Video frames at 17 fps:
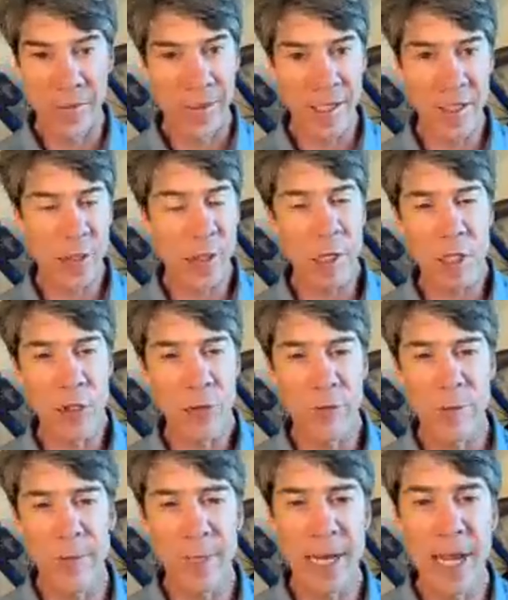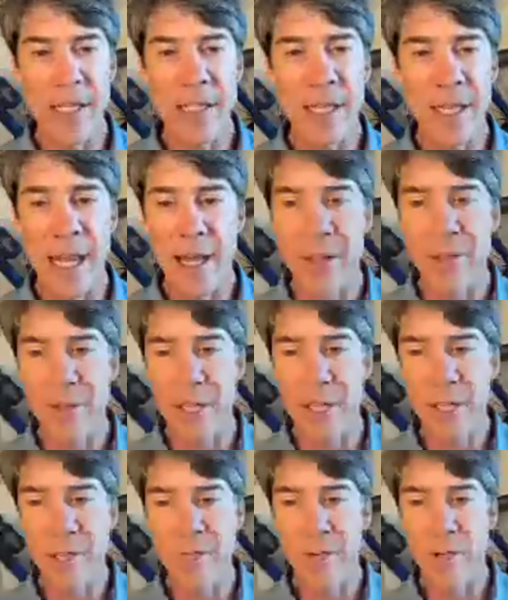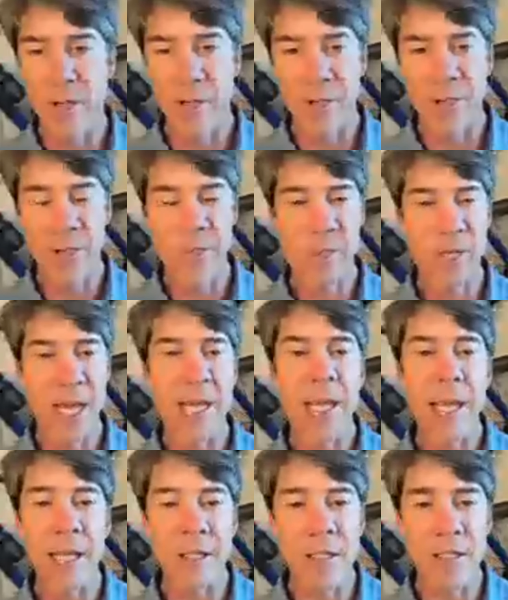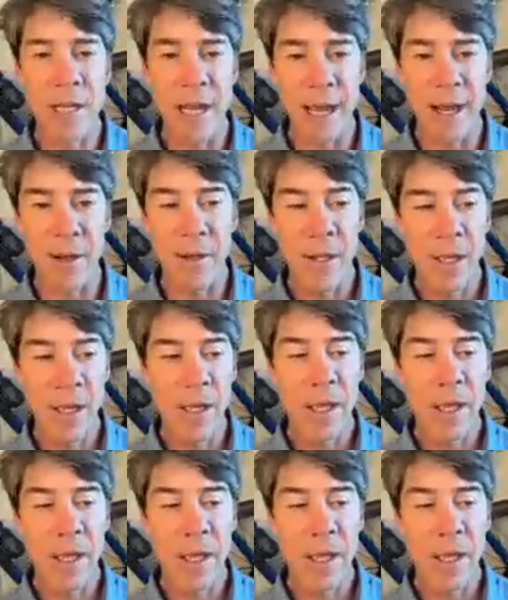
That's a question we've been asking athletes for two decades now.